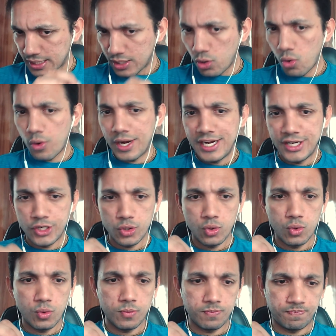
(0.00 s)
go
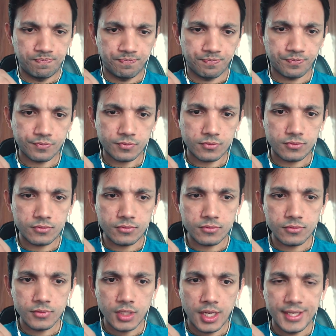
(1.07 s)
into
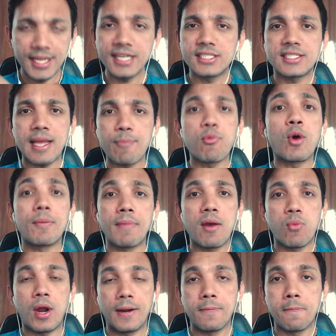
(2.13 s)
each step one by
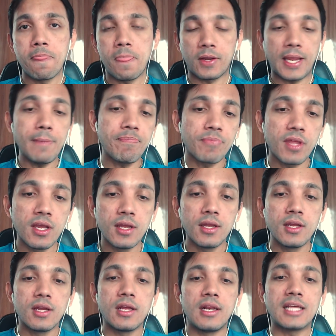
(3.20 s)
one. Okay,
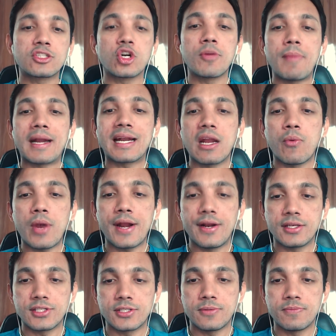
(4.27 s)
let's go to mental
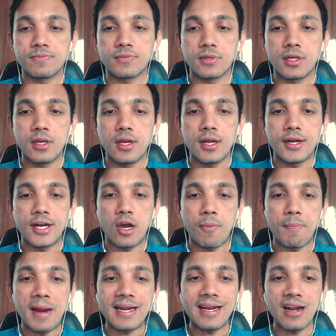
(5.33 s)
awareness. Now,
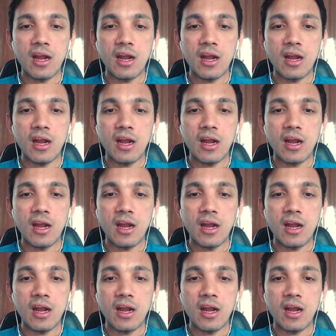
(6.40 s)
mental